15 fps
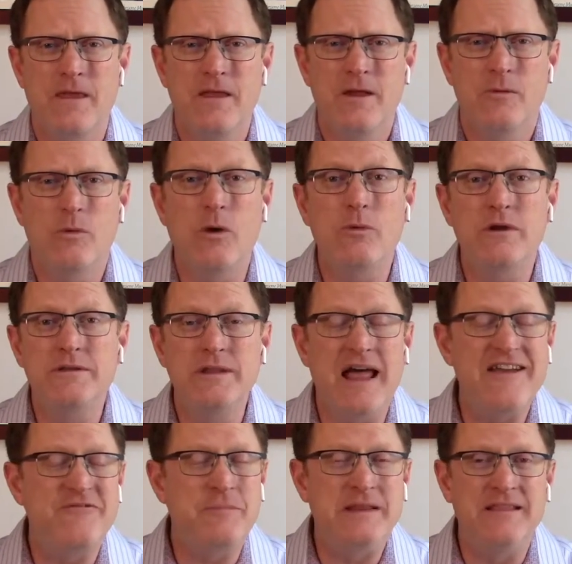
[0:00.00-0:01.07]
What would
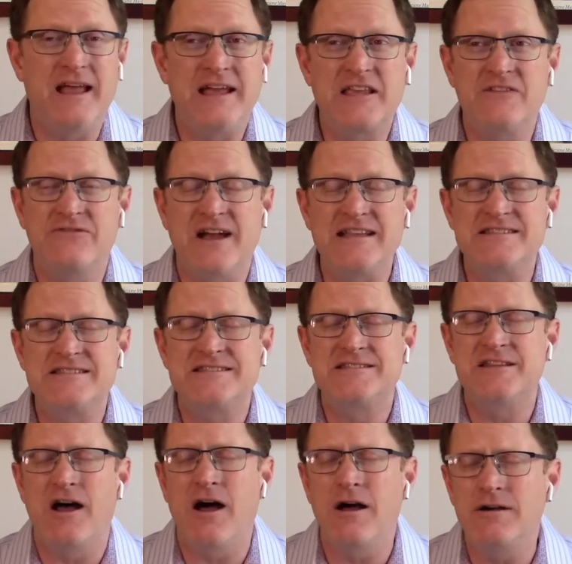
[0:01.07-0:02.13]
life be like if I
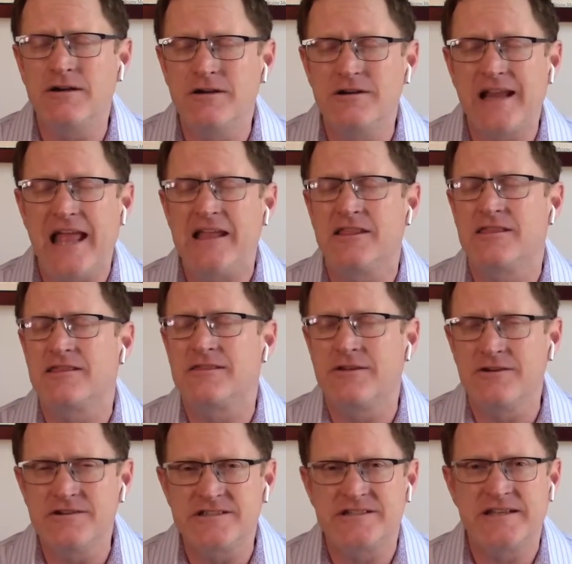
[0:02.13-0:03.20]
hungered and
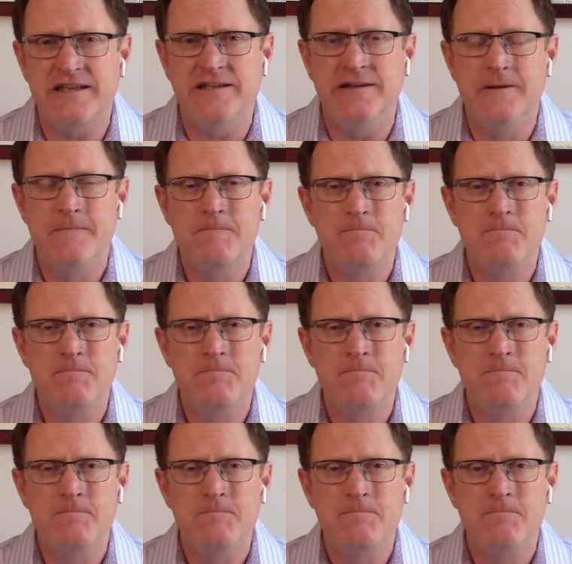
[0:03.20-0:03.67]
thirsted